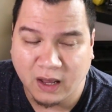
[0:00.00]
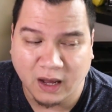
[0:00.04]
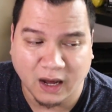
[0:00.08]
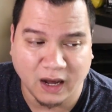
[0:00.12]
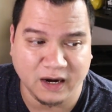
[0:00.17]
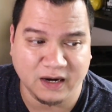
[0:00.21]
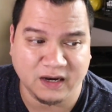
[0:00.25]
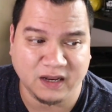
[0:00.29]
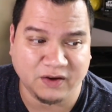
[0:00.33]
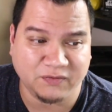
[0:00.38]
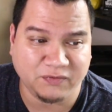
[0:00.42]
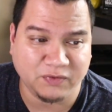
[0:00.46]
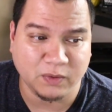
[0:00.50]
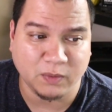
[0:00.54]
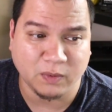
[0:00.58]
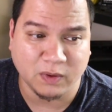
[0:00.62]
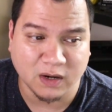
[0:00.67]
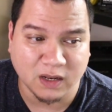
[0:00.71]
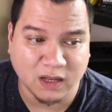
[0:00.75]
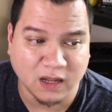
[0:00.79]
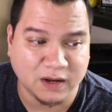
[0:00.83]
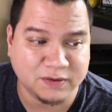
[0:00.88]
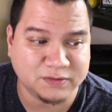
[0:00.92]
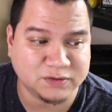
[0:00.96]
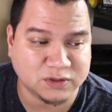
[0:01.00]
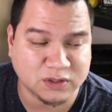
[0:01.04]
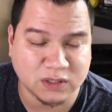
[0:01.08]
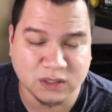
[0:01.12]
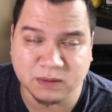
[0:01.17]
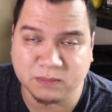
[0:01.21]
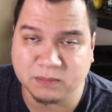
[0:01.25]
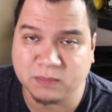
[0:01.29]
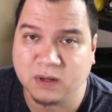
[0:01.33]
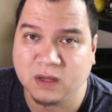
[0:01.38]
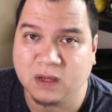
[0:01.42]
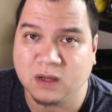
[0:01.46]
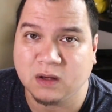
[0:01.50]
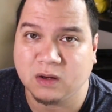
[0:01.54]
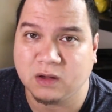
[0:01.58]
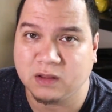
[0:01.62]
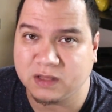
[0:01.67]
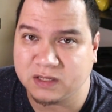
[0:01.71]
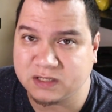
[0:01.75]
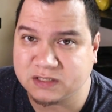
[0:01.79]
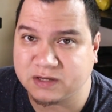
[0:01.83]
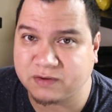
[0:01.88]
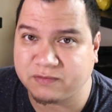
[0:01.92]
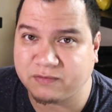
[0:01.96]
I definitely want to live stream
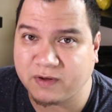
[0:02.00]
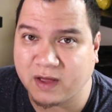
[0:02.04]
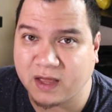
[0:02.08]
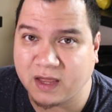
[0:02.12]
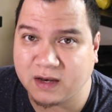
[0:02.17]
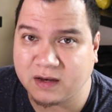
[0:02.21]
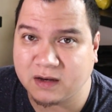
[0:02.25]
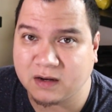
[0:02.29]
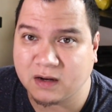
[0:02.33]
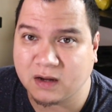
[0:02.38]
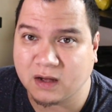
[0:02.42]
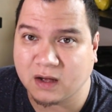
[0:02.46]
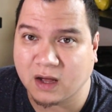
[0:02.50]
this event.